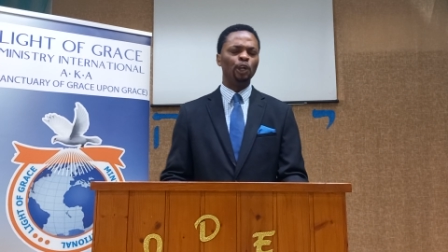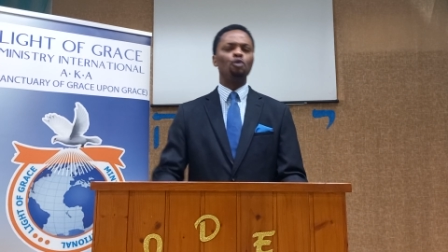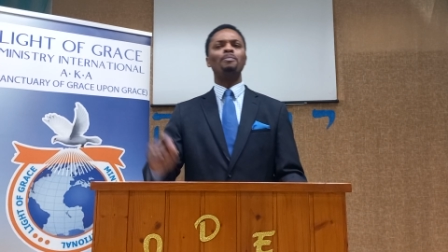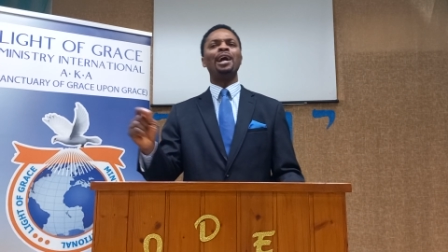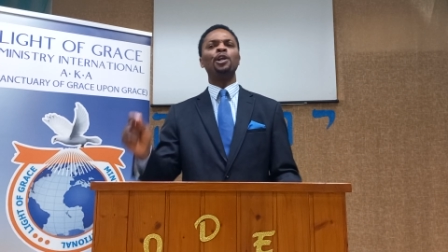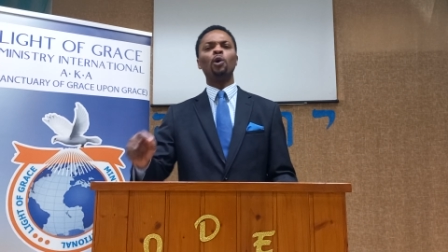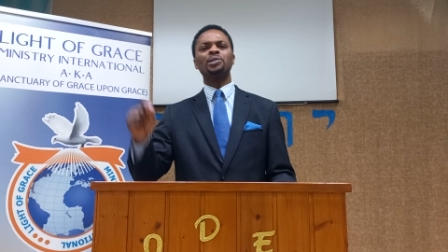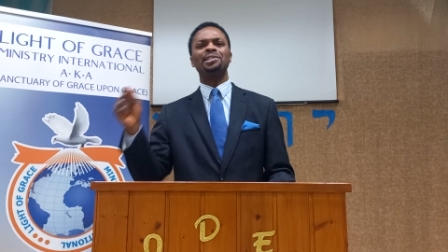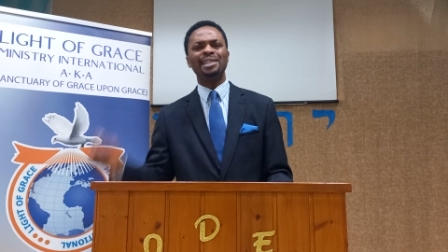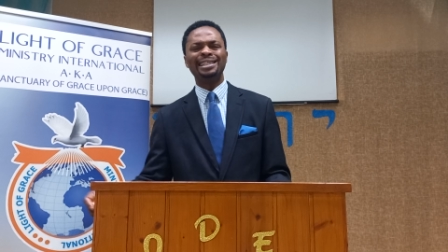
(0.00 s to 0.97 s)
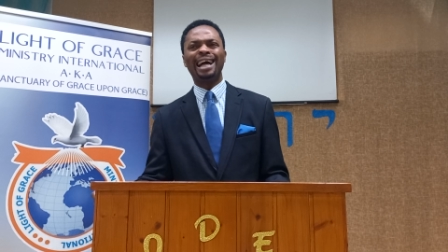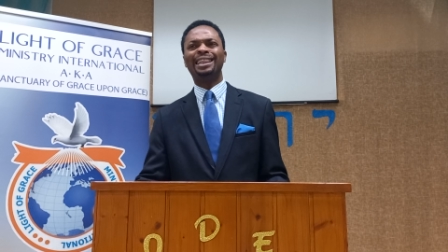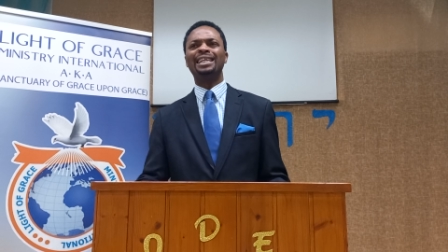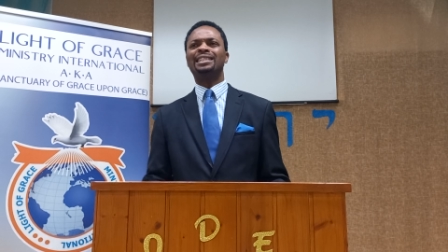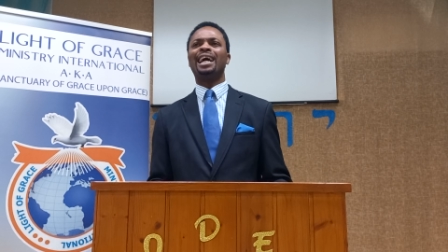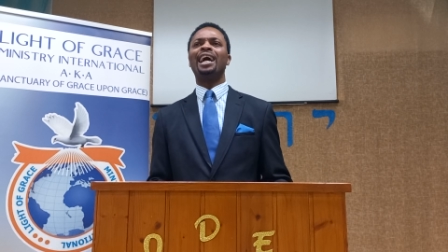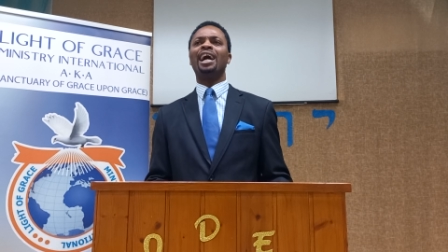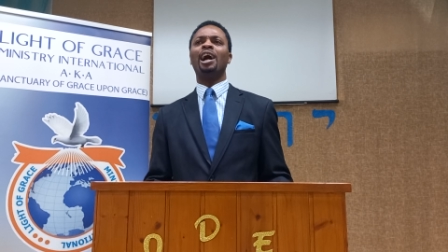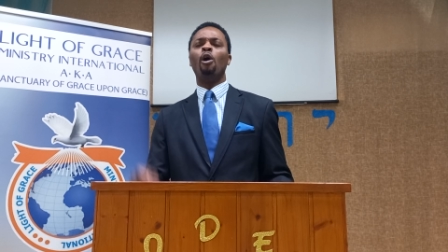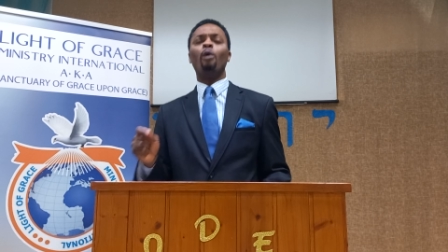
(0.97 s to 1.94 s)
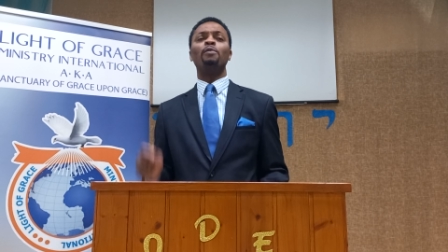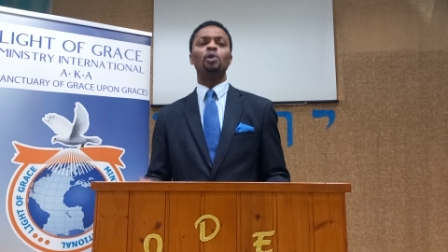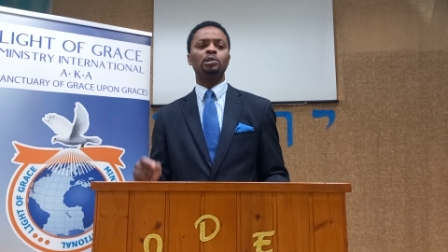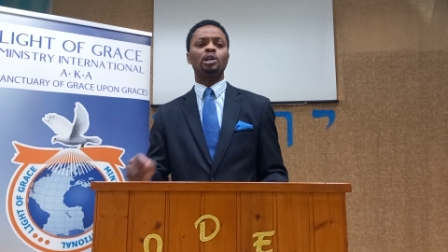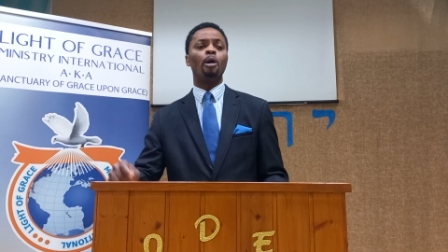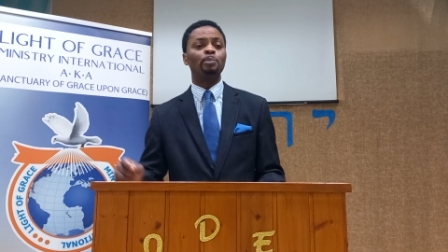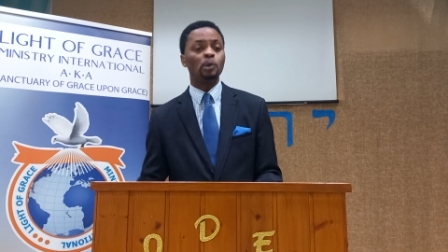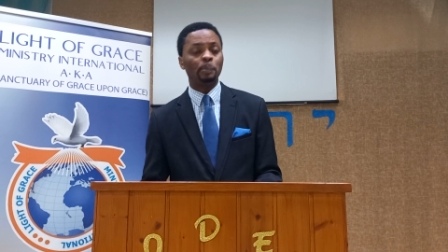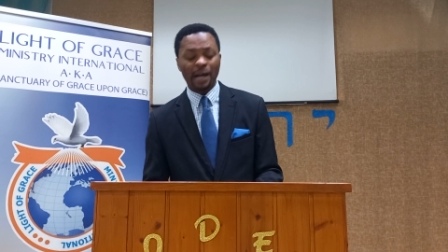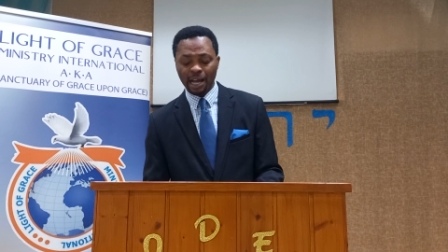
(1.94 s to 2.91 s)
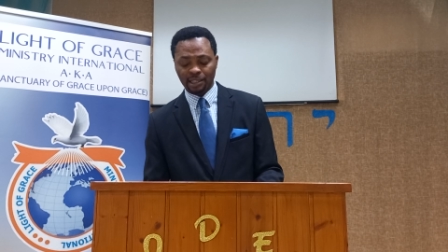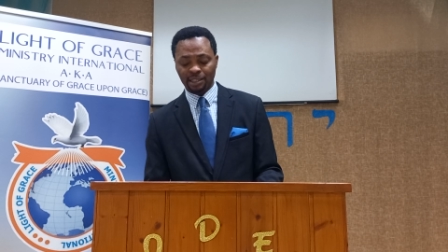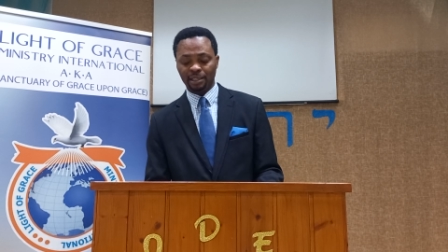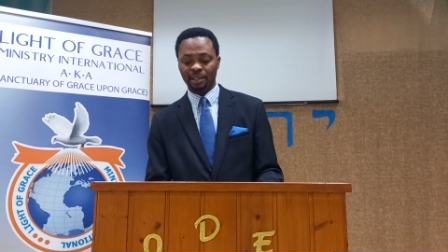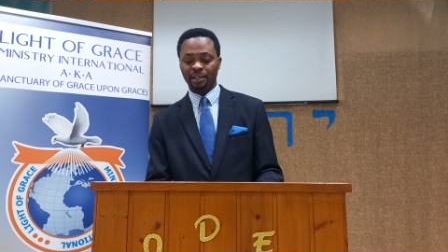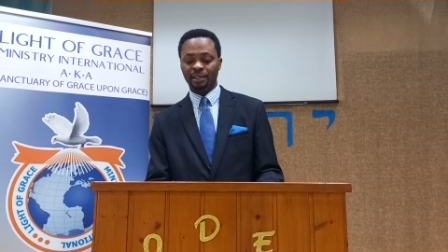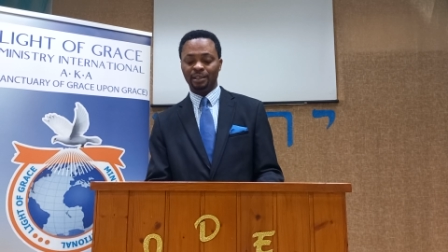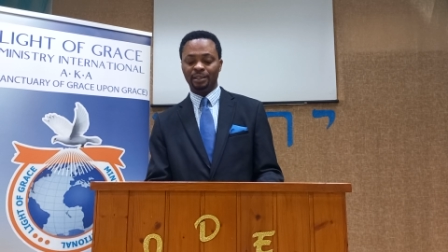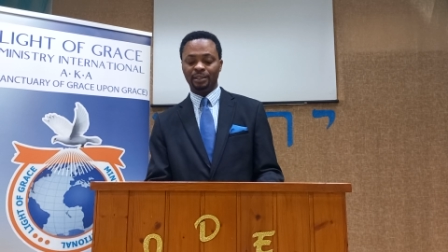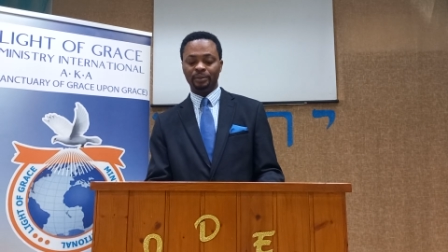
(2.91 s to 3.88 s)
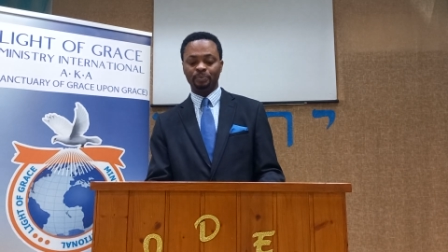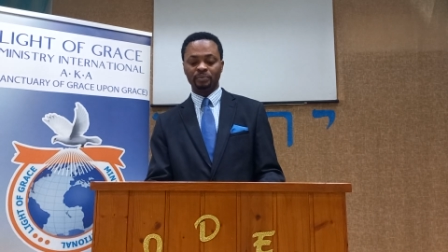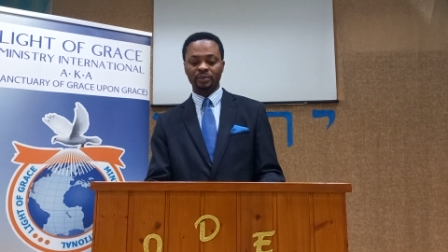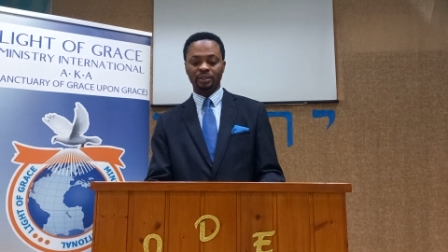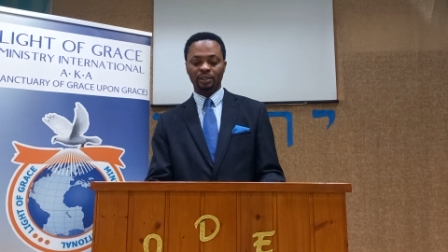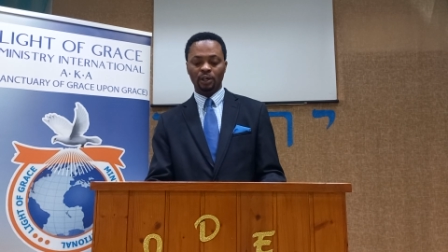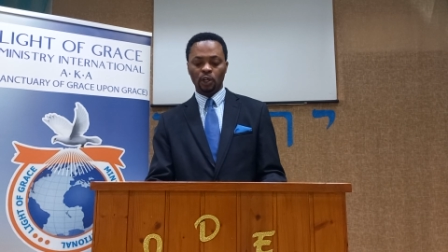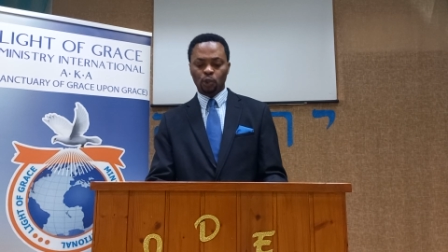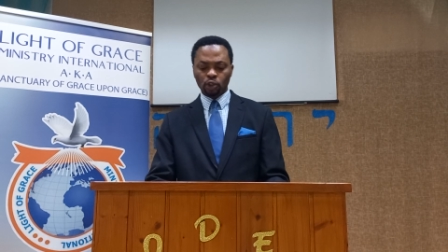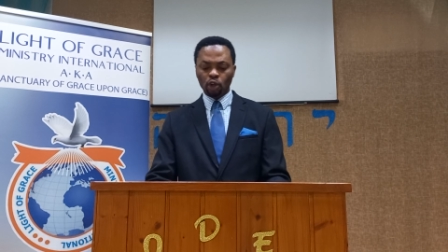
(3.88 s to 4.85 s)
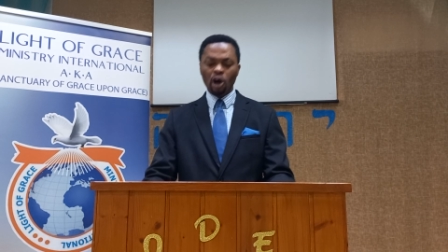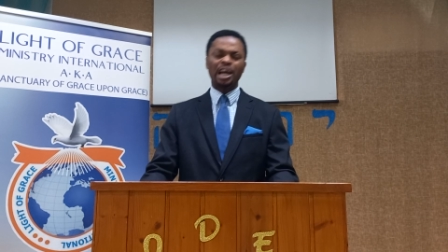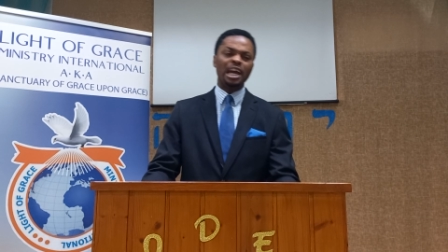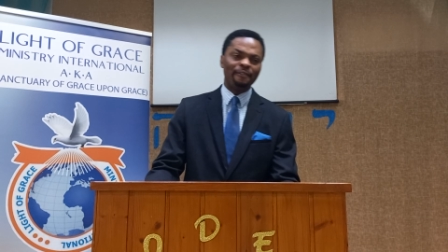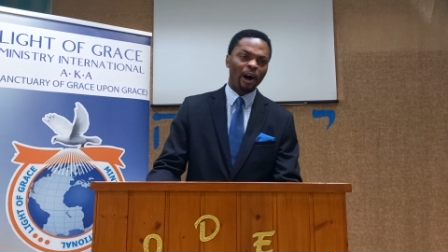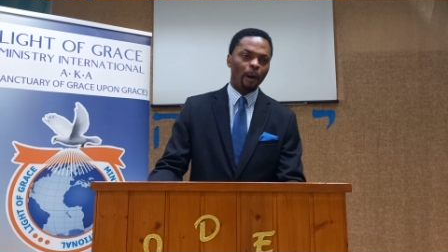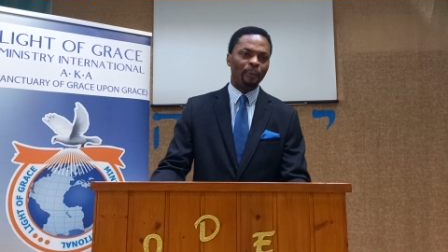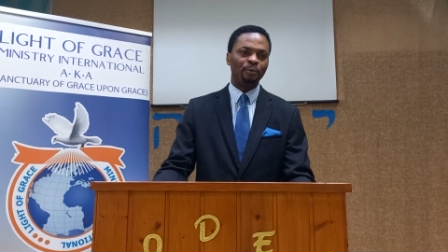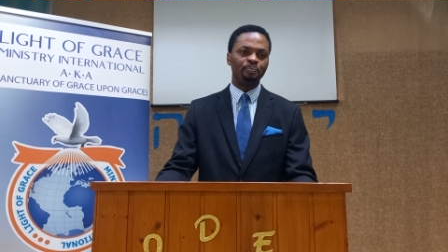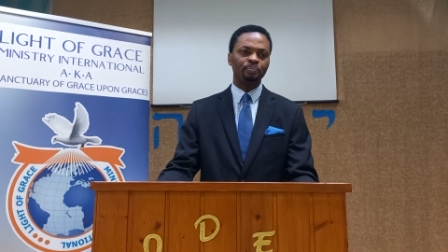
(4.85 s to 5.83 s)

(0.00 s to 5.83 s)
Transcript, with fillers: you might not see that desire of yours come to pass. So don't give up